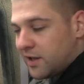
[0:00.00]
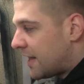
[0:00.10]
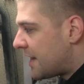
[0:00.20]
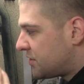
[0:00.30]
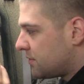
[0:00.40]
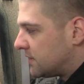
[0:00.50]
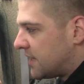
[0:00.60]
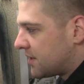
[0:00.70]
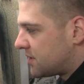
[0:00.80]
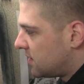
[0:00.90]
lateral
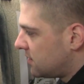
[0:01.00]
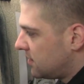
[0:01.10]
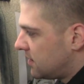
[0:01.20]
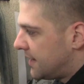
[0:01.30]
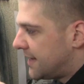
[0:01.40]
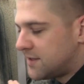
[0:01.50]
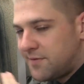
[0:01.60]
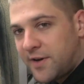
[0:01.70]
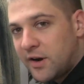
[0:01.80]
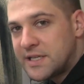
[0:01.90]
texture is a
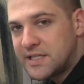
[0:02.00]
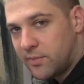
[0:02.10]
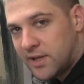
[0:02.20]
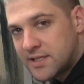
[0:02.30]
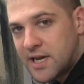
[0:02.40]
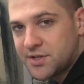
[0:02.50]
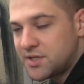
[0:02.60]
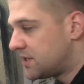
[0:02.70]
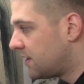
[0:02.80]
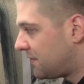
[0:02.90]
very similar
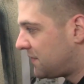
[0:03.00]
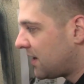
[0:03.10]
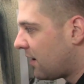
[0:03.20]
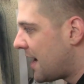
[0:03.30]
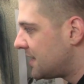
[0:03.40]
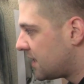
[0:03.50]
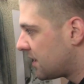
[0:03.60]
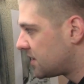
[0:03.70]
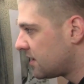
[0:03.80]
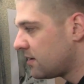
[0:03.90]
texture to the figure 8
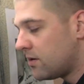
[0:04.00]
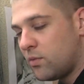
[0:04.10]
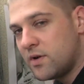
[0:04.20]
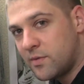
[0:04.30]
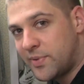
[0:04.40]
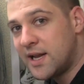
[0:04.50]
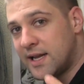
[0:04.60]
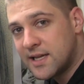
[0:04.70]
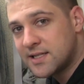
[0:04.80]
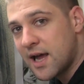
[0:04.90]
texture. We're
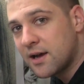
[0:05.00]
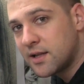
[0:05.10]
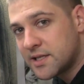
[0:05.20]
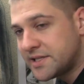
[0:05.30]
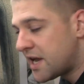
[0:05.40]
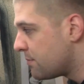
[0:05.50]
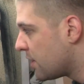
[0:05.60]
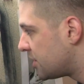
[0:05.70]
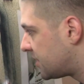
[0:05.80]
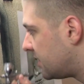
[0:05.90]
repeating exactly the same
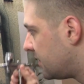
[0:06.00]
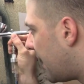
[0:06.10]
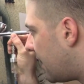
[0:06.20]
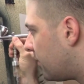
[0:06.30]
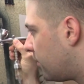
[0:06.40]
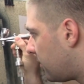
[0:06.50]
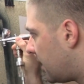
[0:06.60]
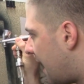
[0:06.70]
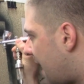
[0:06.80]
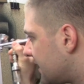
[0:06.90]
motion, but
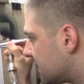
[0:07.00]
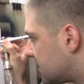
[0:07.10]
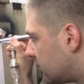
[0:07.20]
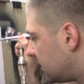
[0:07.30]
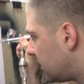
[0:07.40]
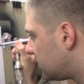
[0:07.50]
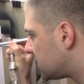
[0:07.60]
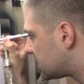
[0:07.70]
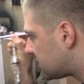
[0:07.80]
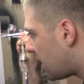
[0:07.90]
we're adding some little
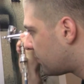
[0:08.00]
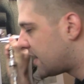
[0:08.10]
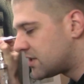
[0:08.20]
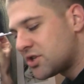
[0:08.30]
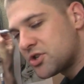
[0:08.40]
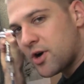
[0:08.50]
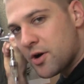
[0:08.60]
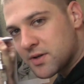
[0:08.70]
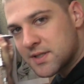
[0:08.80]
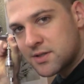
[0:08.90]
sideways
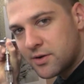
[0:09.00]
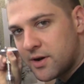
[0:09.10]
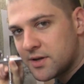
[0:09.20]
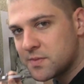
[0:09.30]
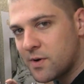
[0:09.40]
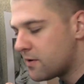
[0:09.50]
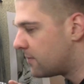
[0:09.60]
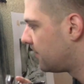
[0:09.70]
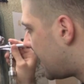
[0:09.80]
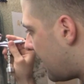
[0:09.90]
strokes to it as well.
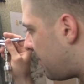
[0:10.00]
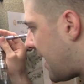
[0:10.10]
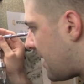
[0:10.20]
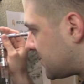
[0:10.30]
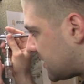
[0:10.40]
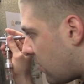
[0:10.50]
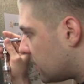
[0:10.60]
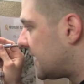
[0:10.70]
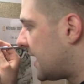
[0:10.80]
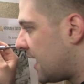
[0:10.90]
And perhaps
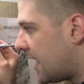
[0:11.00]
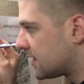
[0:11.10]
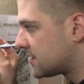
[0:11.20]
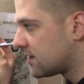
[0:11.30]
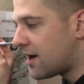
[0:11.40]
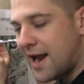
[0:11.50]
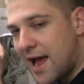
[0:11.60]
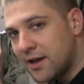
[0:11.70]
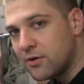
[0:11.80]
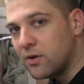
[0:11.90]
holding it at a slight
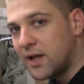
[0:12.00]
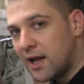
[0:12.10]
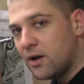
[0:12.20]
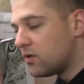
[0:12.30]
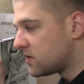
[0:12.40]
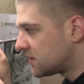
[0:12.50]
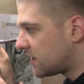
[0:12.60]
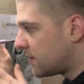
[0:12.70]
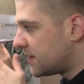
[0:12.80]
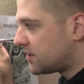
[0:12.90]
angle,
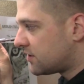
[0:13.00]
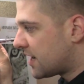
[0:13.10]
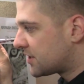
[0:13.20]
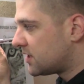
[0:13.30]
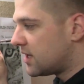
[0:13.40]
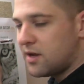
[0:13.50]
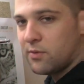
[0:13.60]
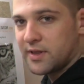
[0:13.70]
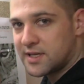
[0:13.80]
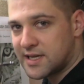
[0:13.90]
also in the direction that you
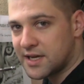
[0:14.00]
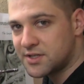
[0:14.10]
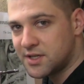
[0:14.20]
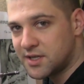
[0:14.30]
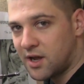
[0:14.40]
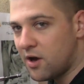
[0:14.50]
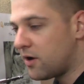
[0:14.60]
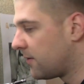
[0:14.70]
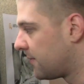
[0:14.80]
want the texture to go.